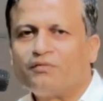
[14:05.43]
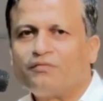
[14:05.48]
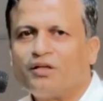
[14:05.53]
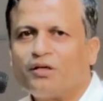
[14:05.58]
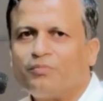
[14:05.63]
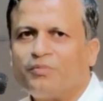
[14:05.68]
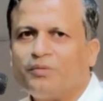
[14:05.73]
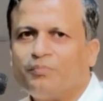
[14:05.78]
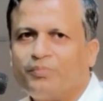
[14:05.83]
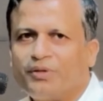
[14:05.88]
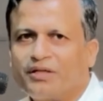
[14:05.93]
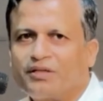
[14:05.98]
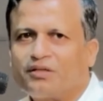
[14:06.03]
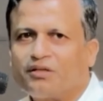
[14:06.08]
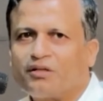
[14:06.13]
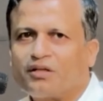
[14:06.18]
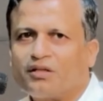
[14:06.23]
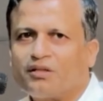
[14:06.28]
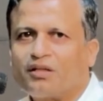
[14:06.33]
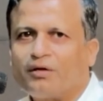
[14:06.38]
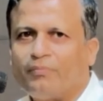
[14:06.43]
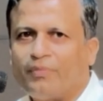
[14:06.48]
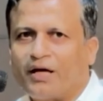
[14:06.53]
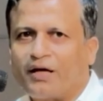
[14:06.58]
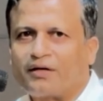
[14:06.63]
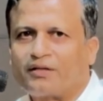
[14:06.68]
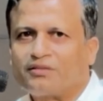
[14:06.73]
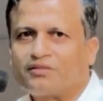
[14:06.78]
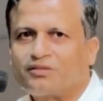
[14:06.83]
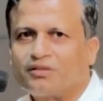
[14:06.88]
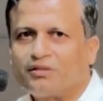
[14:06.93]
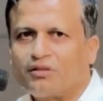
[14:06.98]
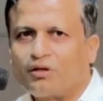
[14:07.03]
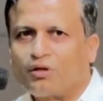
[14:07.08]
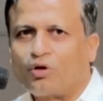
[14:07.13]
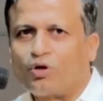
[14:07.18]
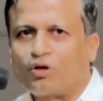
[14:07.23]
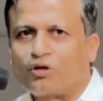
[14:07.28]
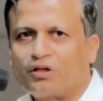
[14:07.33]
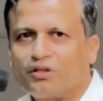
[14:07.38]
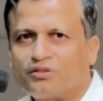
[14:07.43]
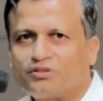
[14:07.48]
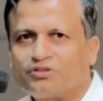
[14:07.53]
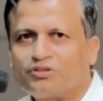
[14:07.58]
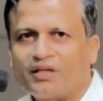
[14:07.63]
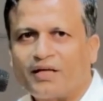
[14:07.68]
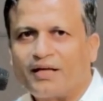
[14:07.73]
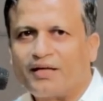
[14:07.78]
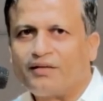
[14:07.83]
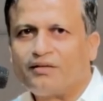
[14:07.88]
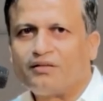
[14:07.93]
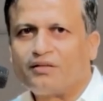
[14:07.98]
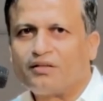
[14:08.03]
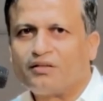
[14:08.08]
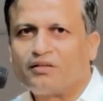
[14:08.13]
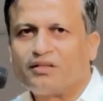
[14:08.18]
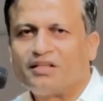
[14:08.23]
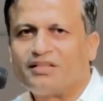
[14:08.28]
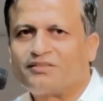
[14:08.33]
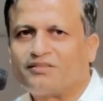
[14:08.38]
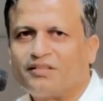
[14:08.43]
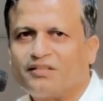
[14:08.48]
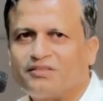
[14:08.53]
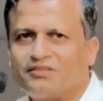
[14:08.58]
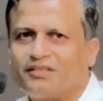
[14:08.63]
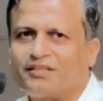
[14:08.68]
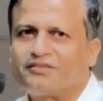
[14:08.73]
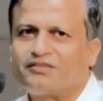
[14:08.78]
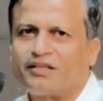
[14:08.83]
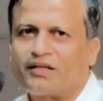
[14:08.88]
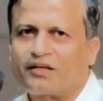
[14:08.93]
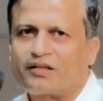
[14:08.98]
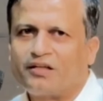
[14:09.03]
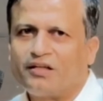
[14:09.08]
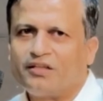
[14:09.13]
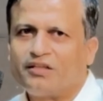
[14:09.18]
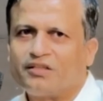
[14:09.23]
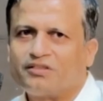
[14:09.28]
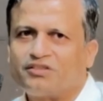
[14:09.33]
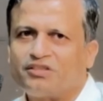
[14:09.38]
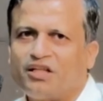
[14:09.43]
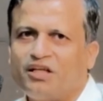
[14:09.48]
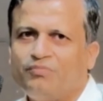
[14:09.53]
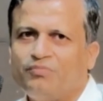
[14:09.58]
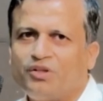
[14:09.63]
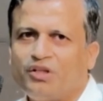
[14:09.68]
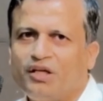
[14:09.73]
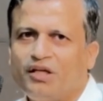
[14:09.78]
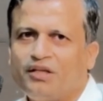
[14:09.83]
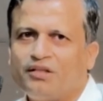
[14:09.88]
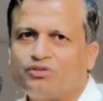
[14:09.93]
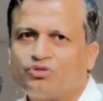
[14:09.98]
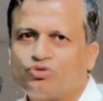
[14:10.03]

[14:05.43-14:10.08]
will be better in the banks, in the lockers, and it's exactly the same thing.